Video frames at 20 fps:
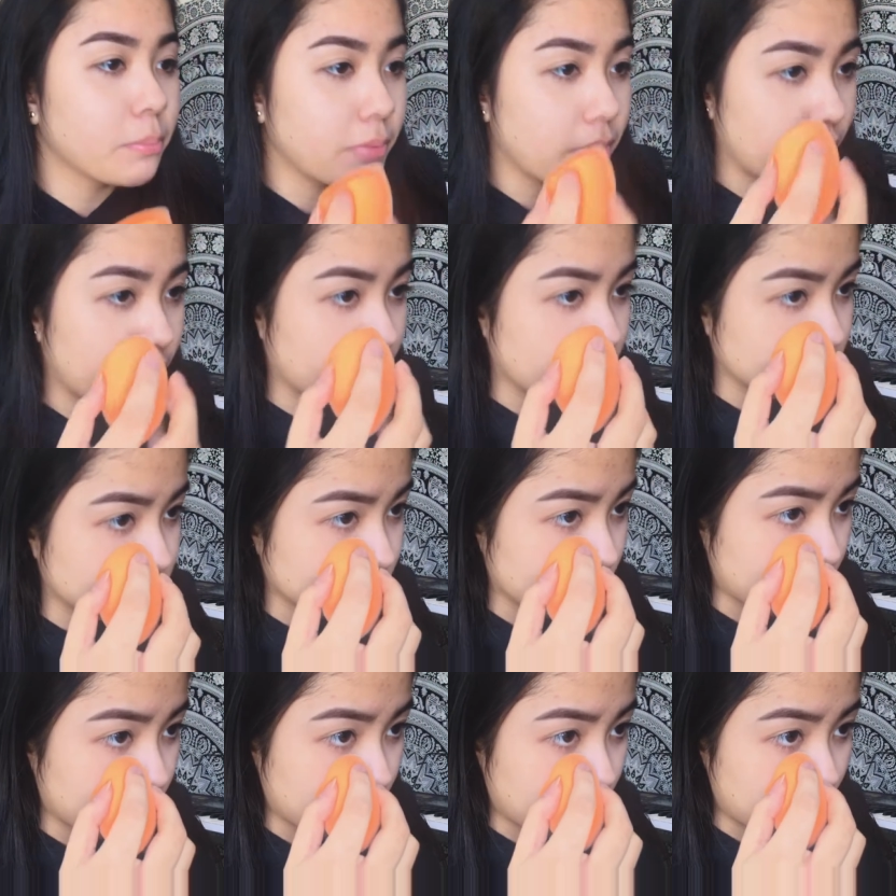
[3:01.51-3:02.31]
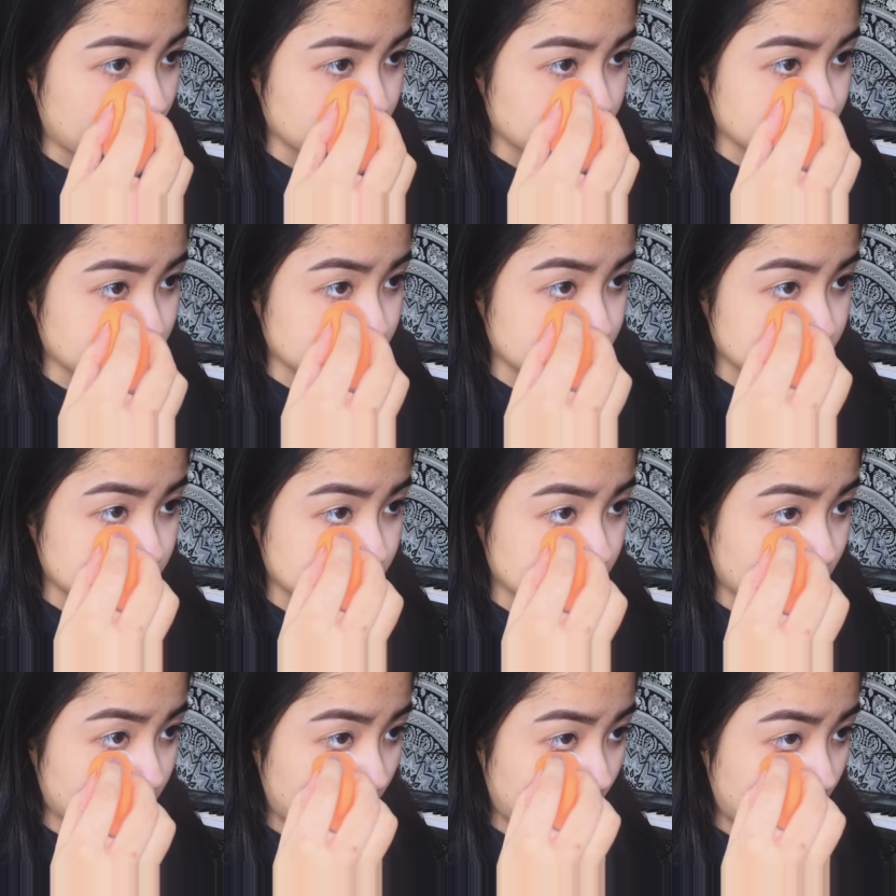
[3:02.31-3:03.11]
bake, so I'll just
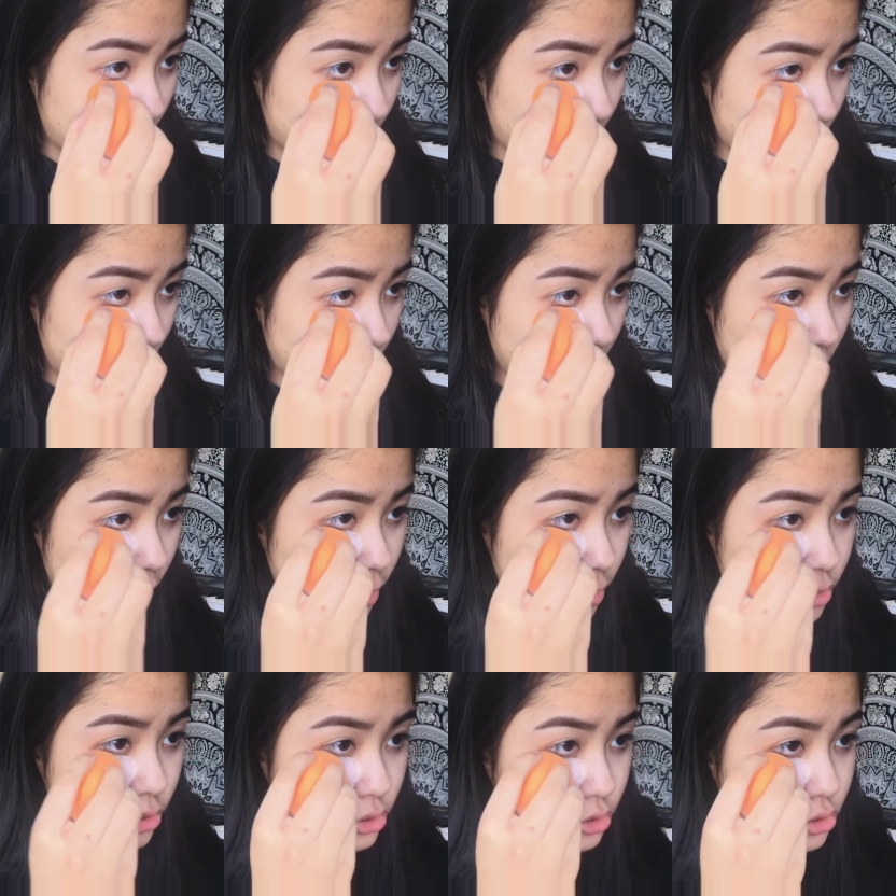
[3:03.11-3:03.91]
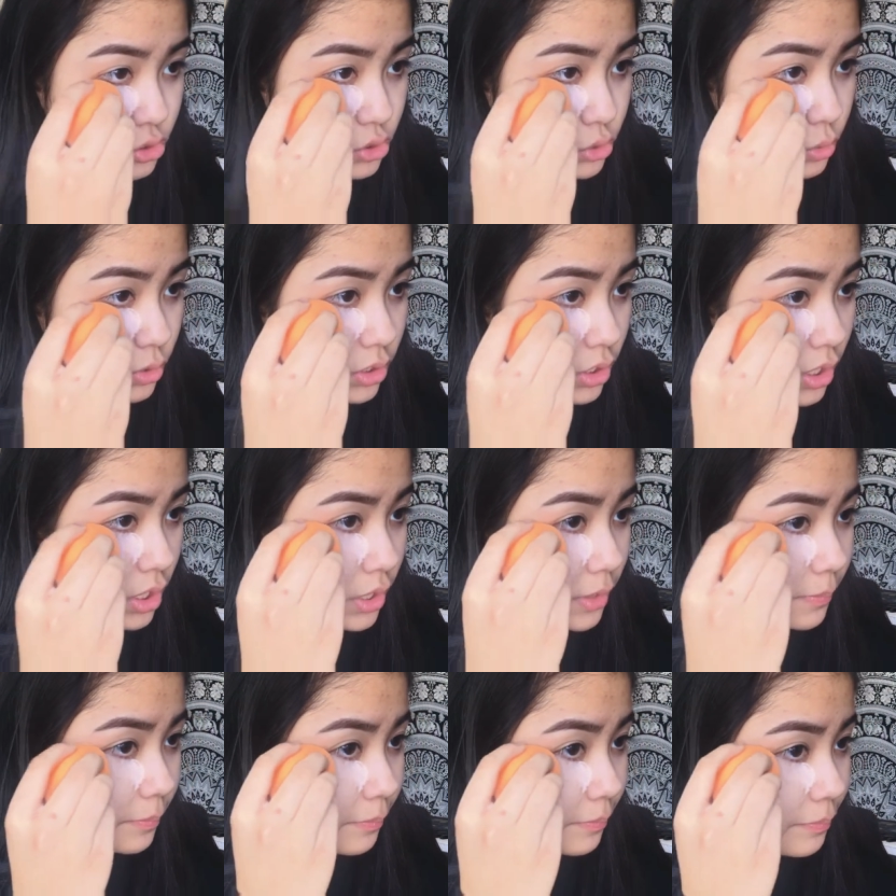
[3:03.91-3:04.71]
do
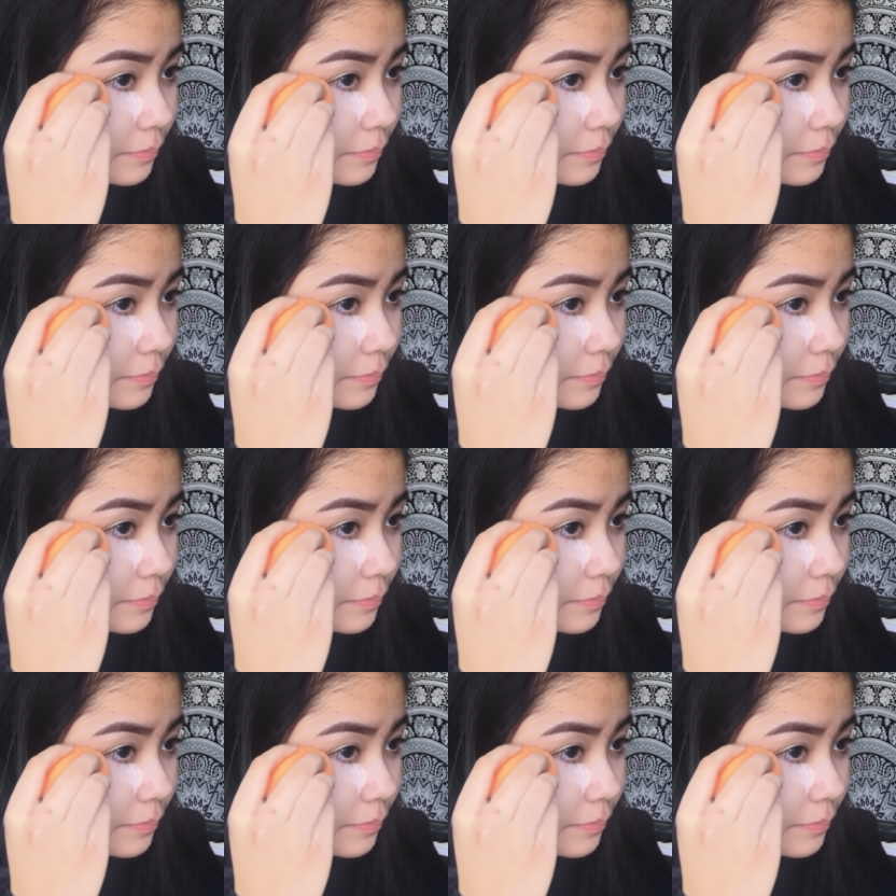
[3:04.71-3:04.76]
that.